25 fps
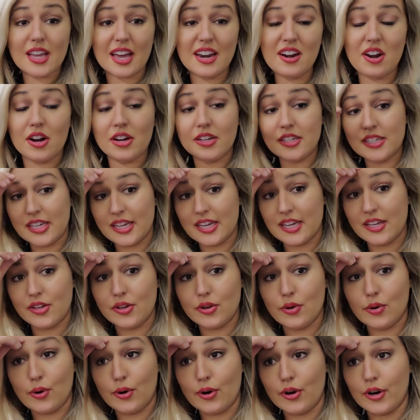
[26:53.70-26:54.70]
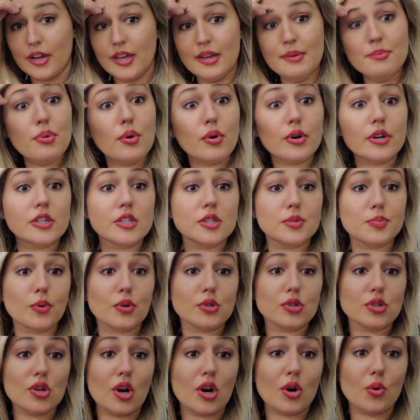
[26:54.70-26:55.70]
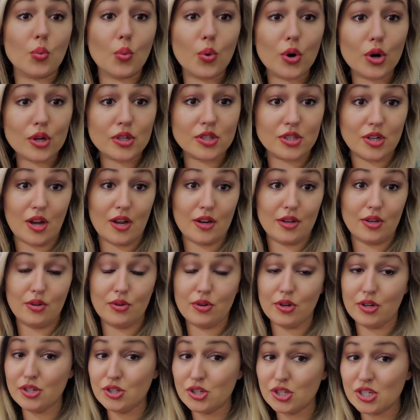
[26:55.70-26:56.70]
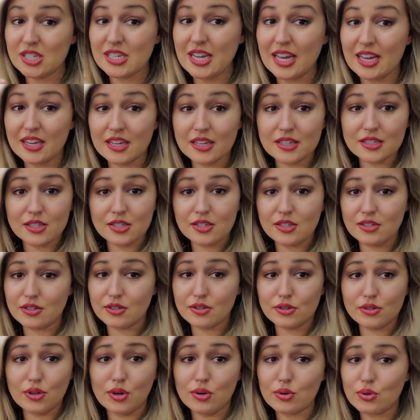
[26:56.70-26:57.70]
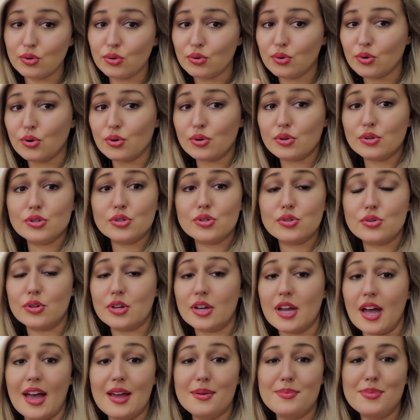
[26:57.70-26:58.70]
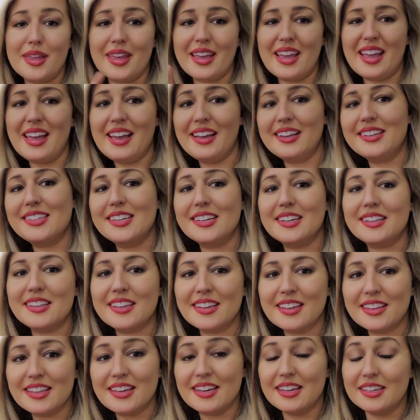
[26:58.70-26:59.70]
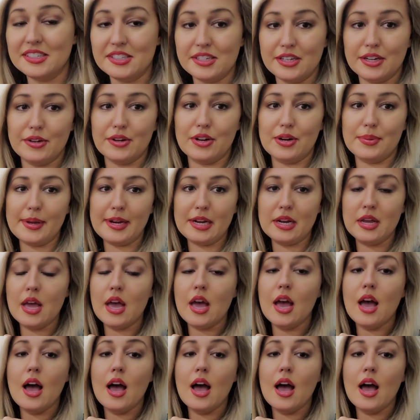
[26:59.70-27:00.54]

hard to get your imported sports car worked on. You couldn't just take it to your local corner store guy and be like, hey, take a look at this, you know what I mean?